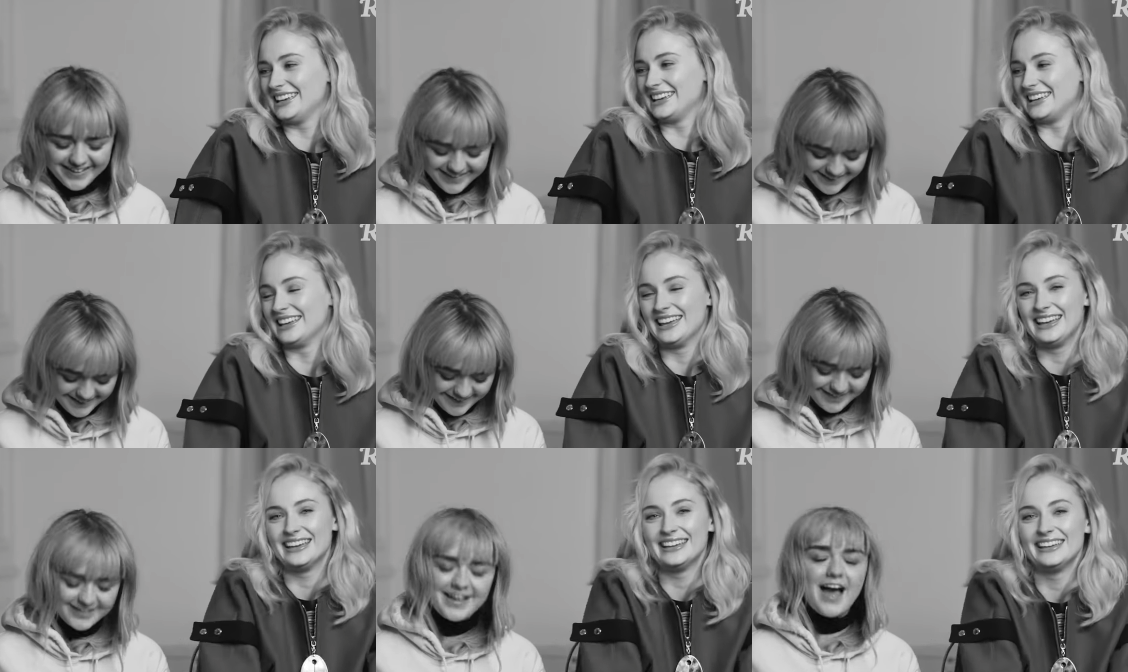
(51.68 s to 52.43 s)

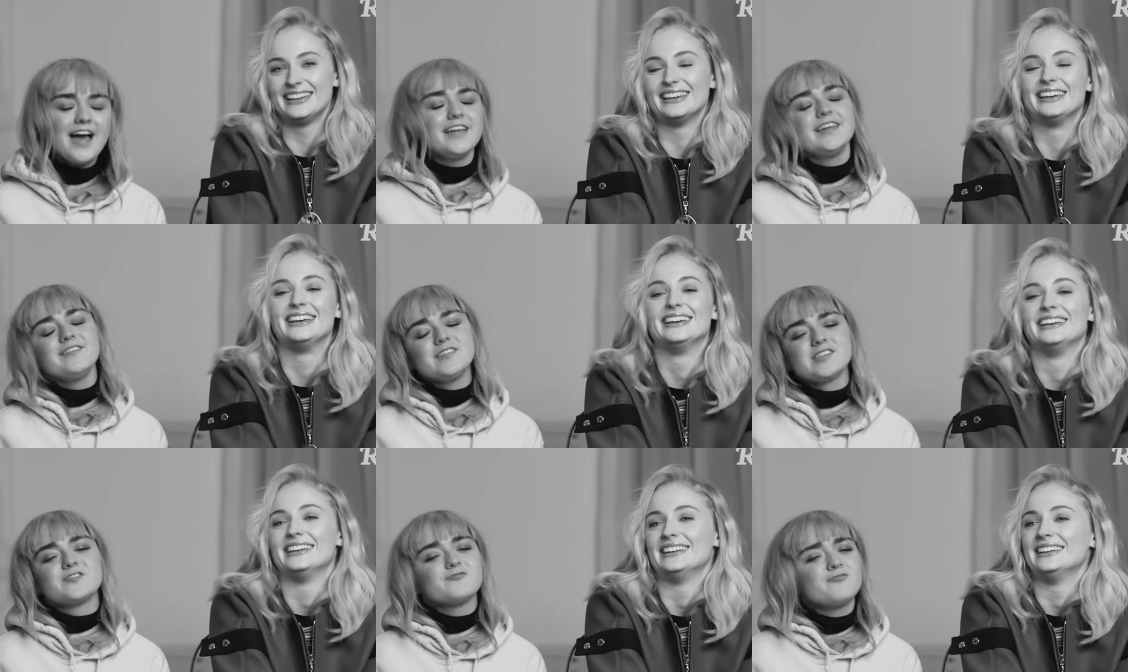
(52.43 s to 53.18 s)
Speaker 1: yeah, and it
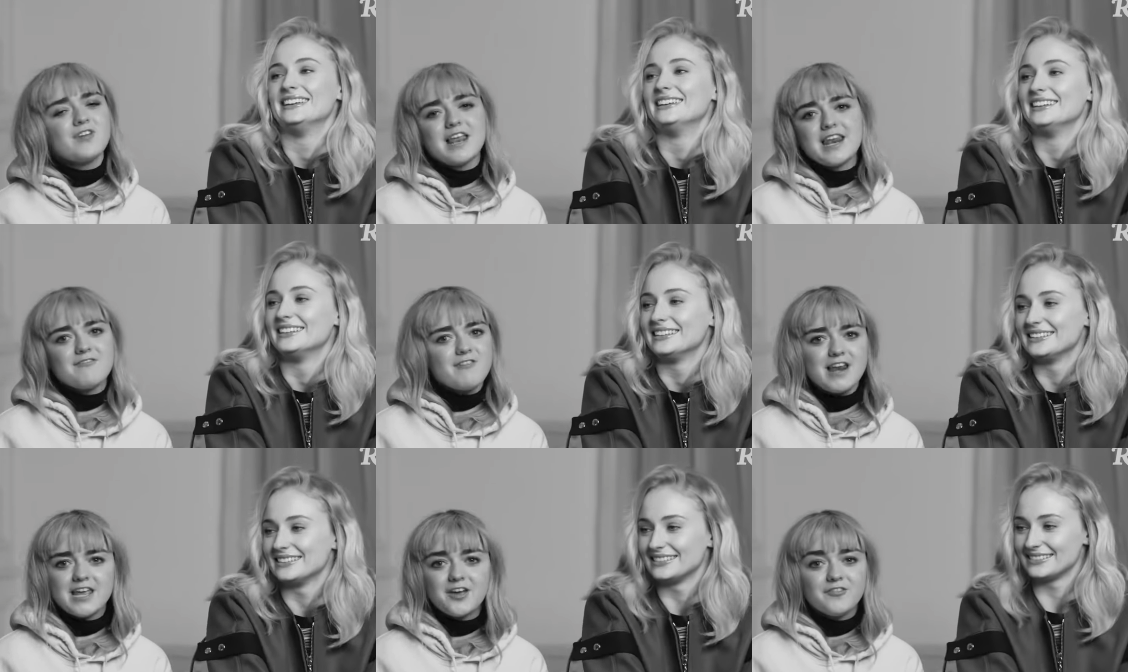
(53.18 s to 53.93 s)
was really,
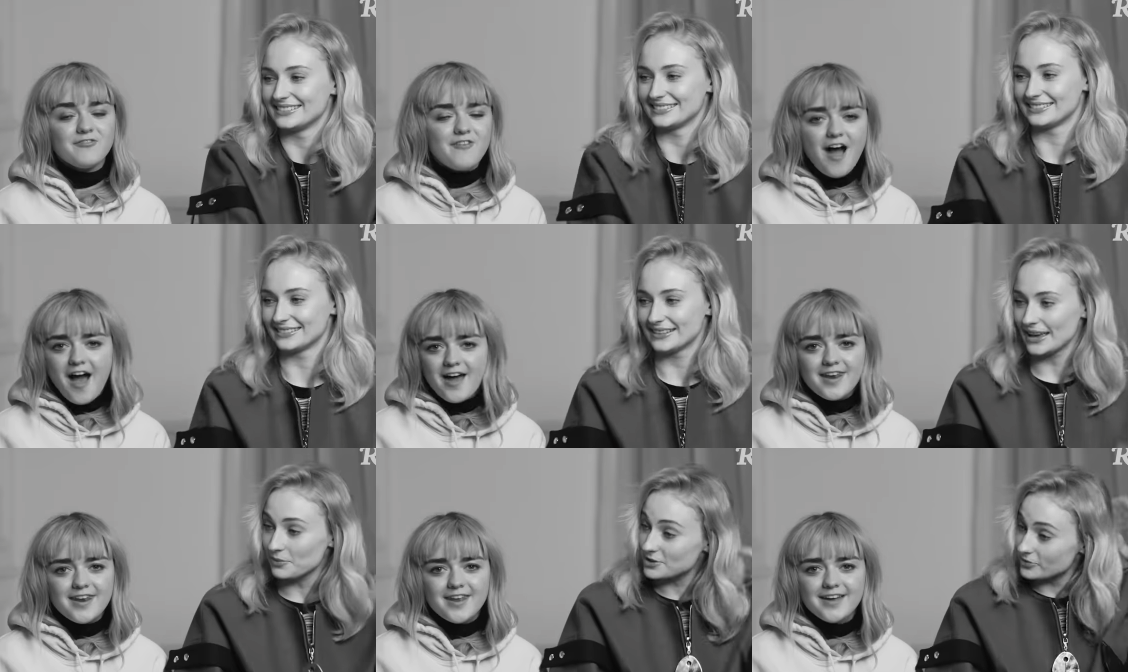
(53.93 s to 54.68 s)
really good
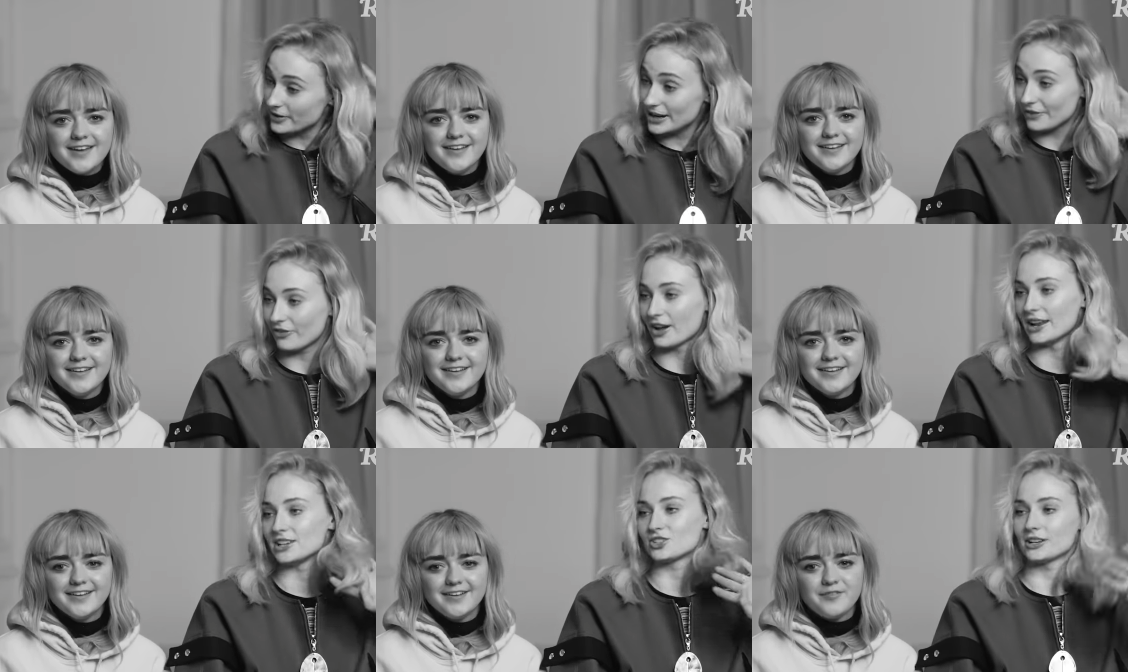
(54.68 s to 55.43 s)
fun. It was really
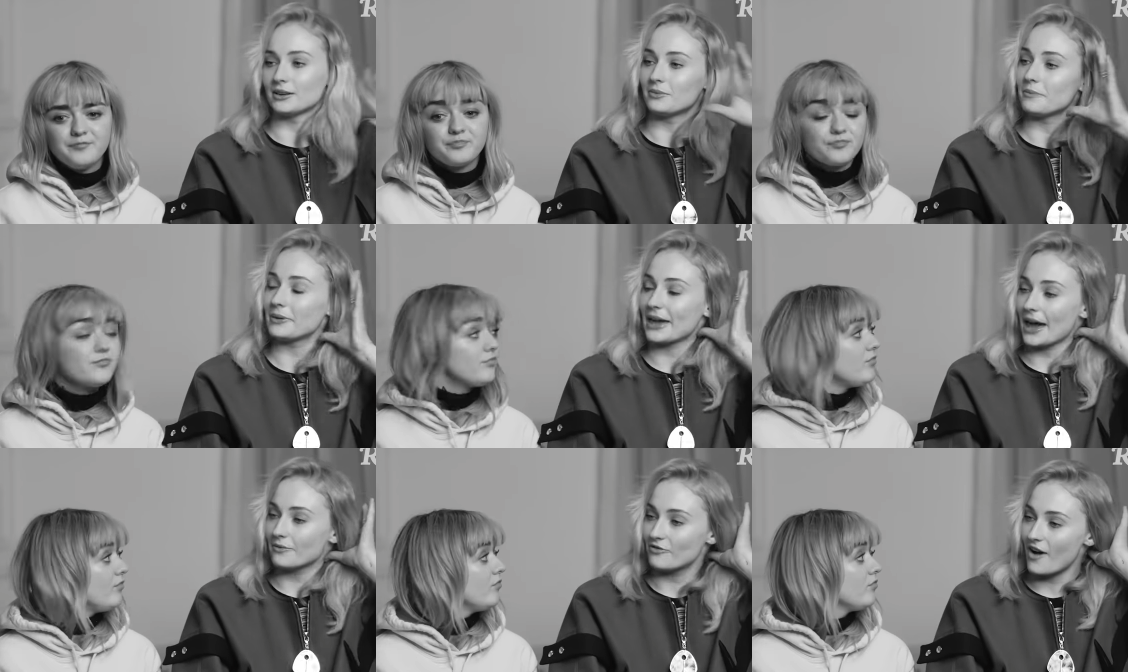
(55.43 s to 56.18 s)
Speaker 2: fun, actually. We
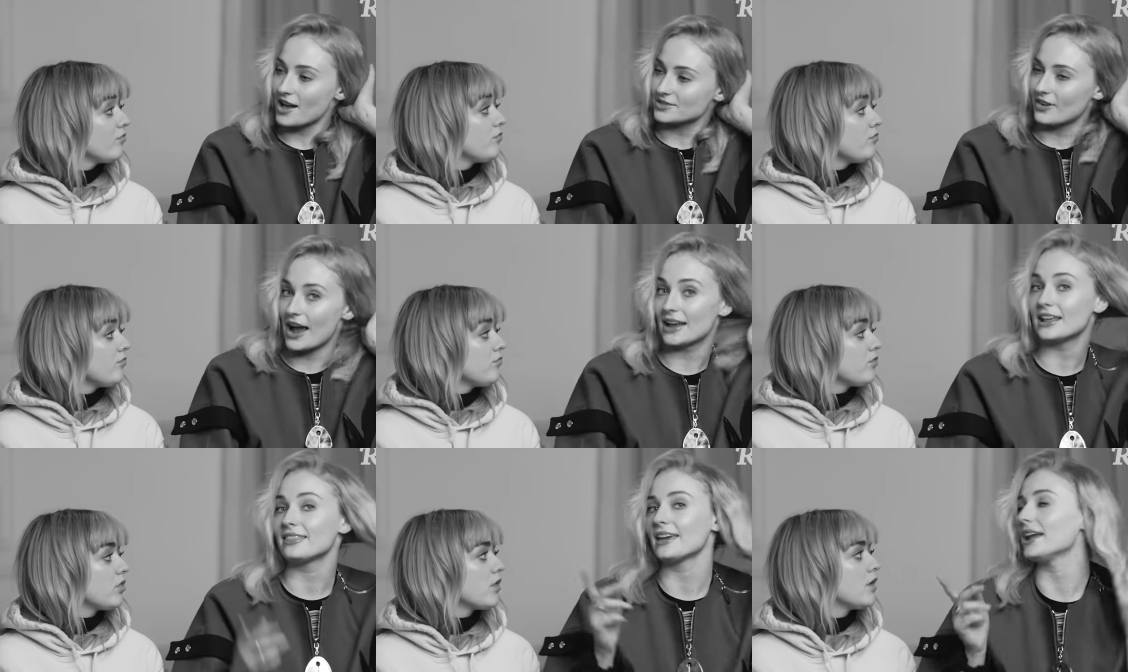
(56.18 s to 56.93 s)
became fast friends.
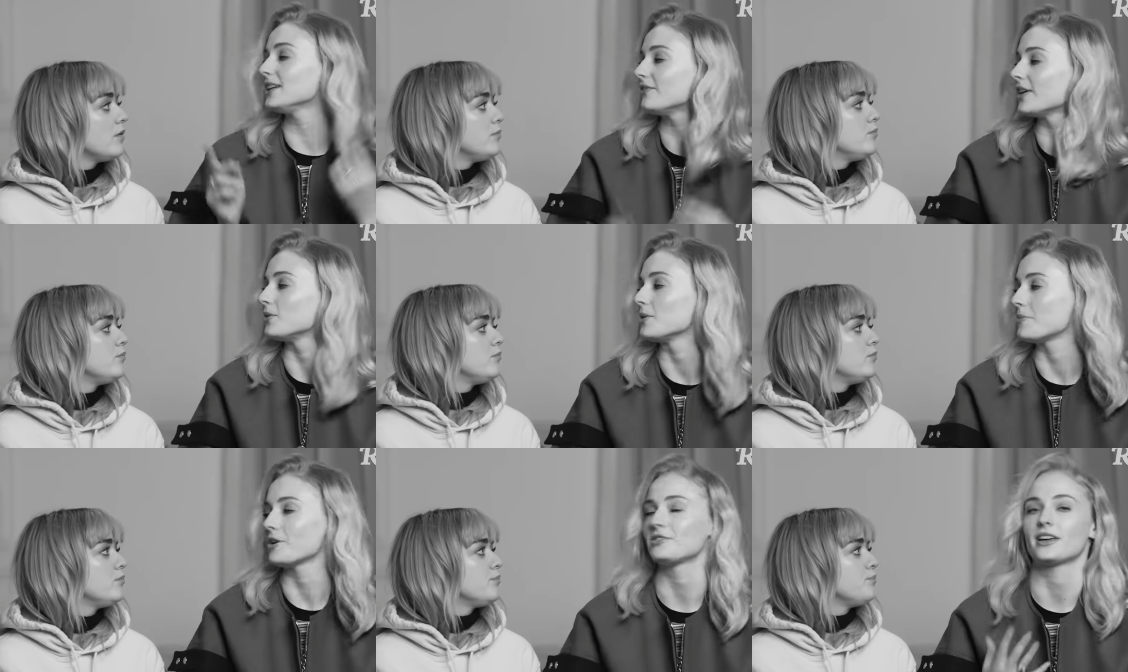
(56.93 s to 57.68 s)
And at the end of it,
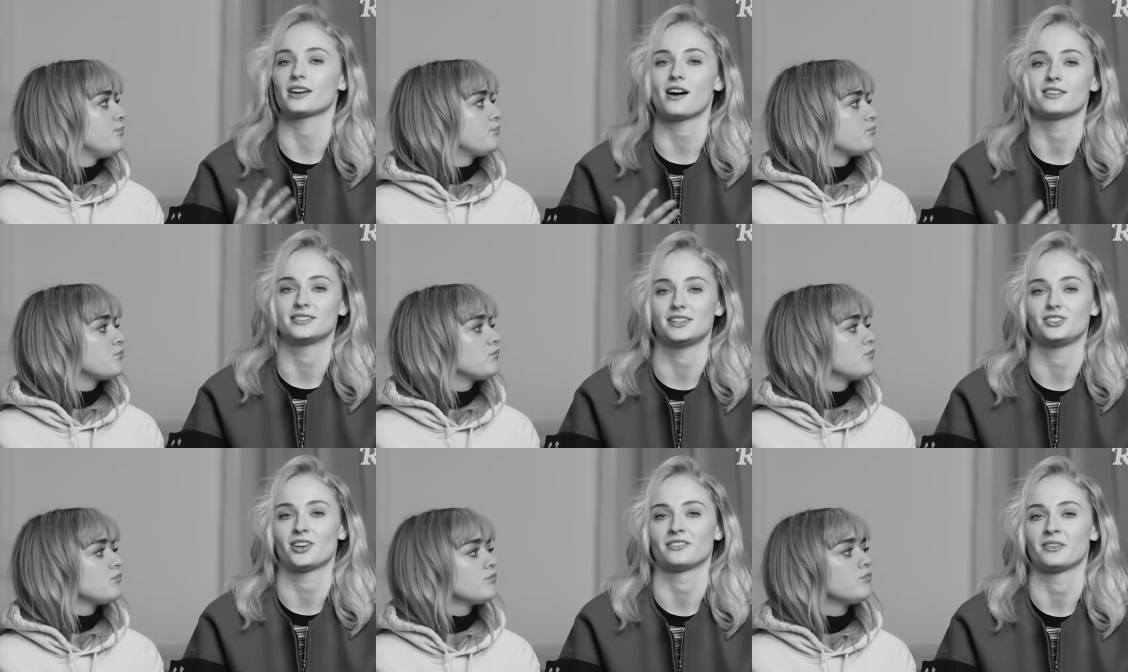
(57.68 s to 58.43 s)
we both like hugged
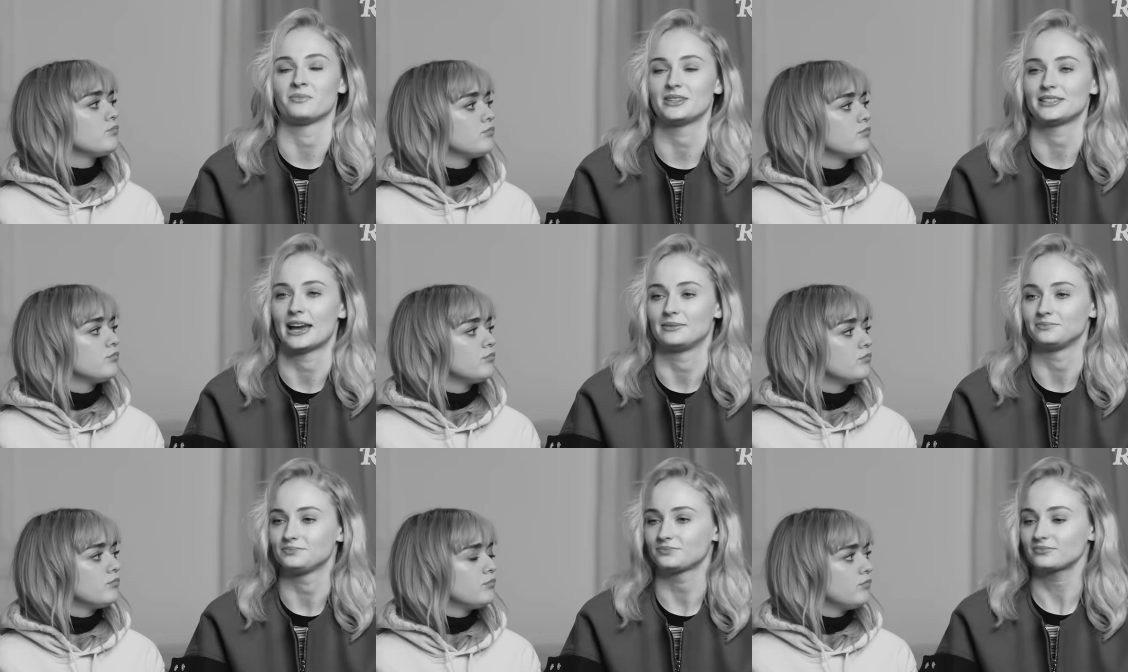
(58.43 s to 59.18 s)
each other and we
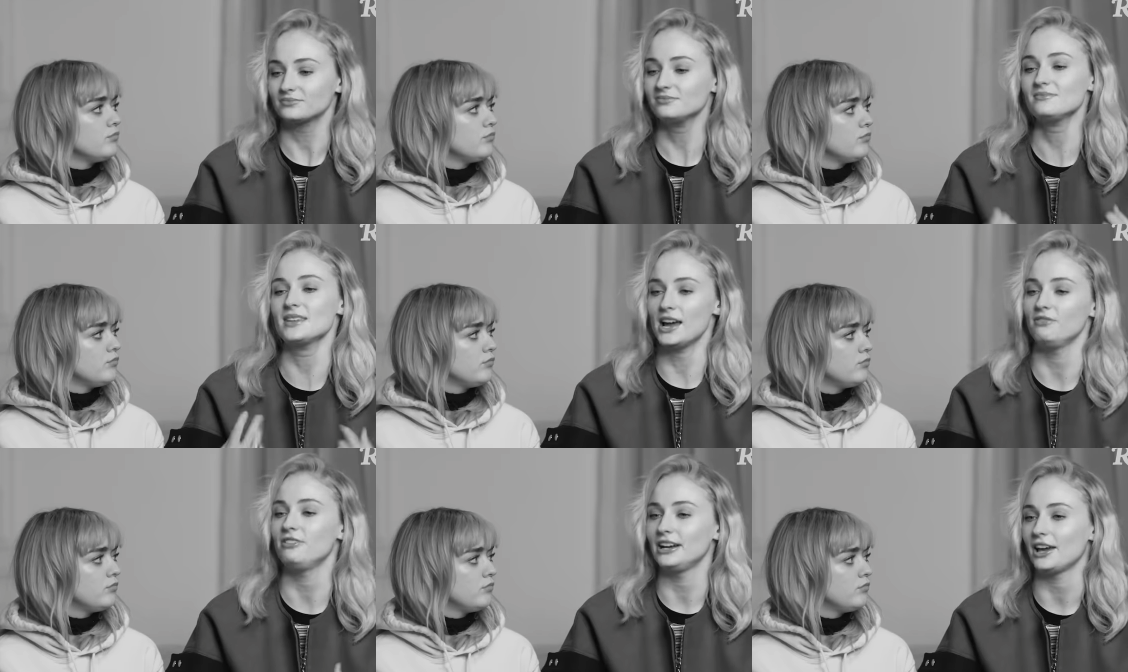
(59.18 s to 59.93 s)
said,
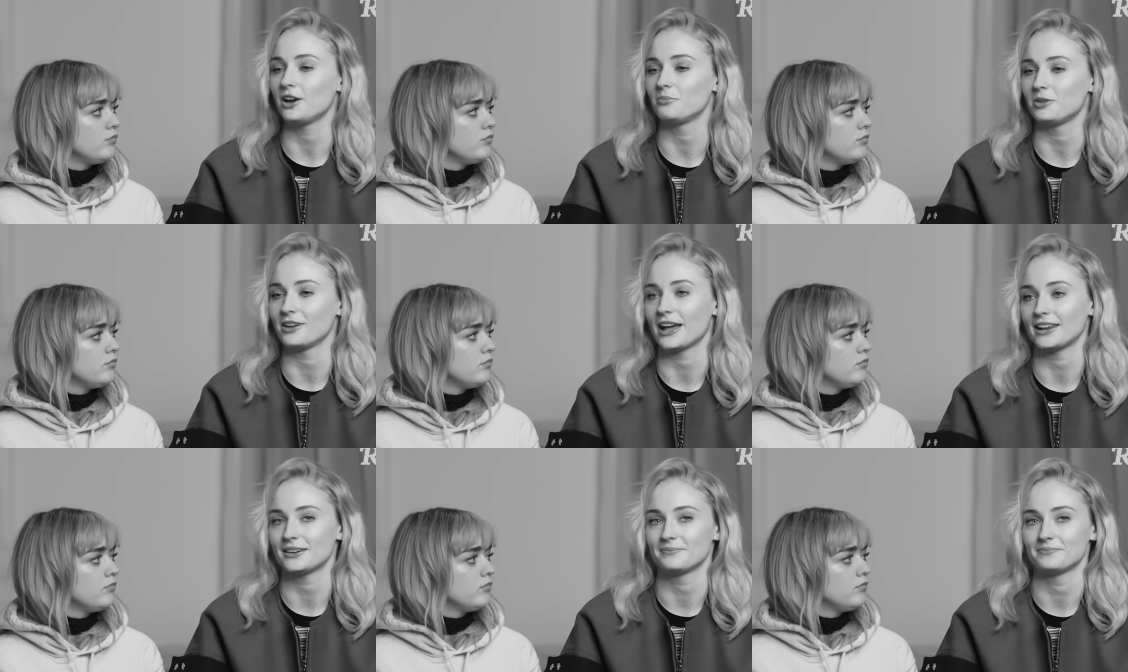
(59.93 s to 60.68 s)
I really hope you
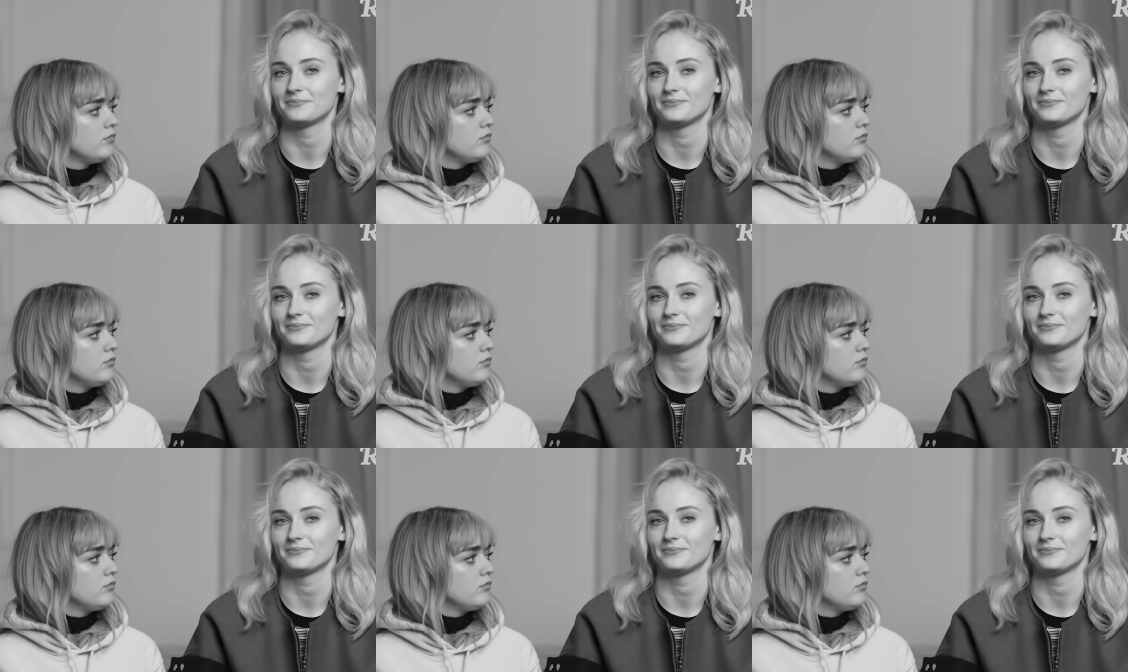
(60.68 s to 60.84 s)
get it.